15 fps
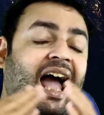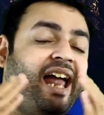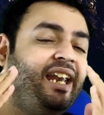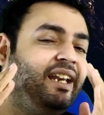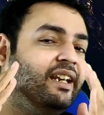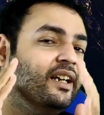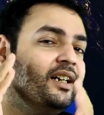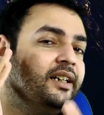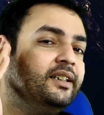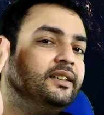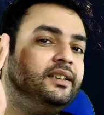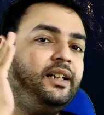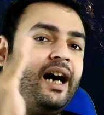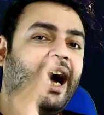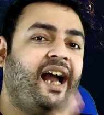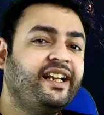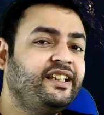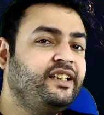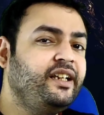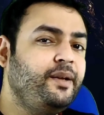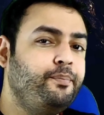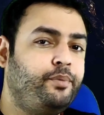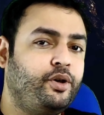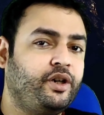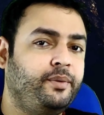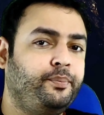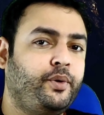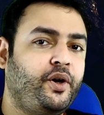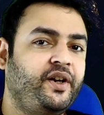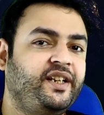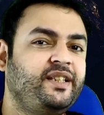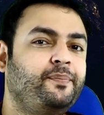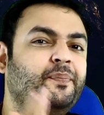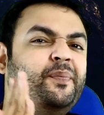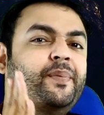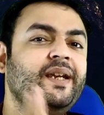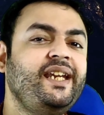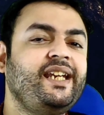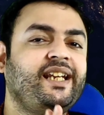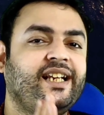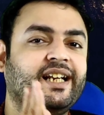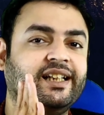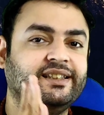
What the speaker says: And another important point is be